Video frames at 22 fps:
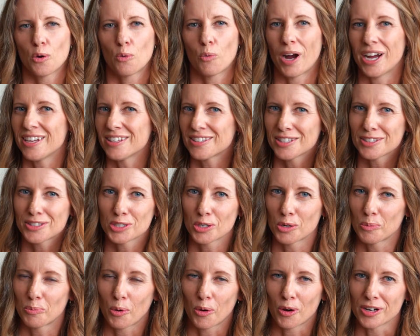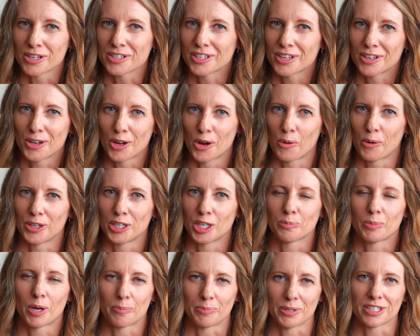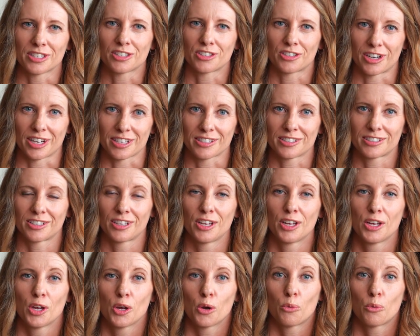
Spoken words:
Why is it so important to know when your puppy's stressed?